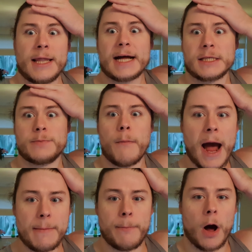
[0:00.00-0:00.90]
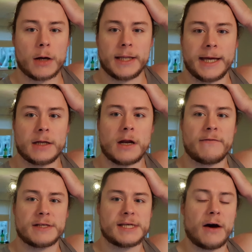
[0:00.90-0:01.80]
That's mind-boggling in and
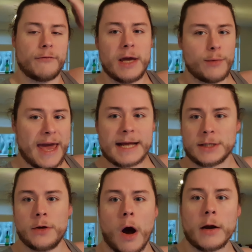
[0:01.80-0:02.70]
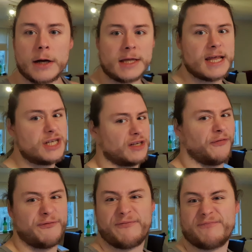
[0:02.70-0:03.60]
of itself. We hit 200 and then just
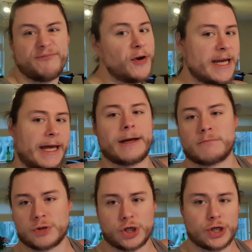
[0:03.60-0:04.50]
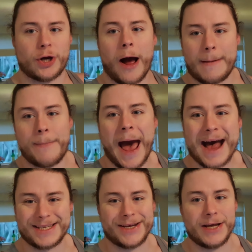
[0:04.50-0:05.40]
freaking shot
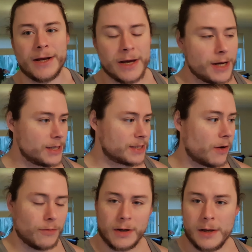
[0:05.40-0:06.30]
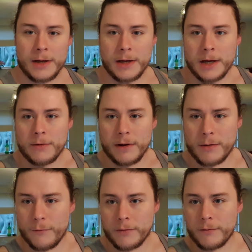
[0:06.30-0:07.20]
past it. So
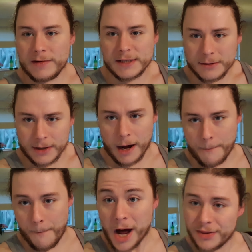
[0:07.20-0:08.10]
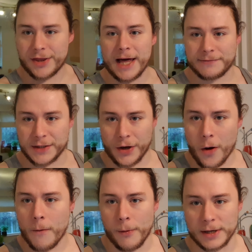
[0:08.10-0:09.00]
we still got a month left to
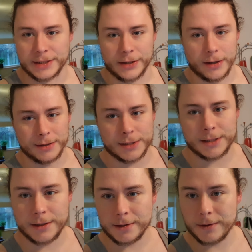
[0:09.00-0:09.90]
go, boys and girls.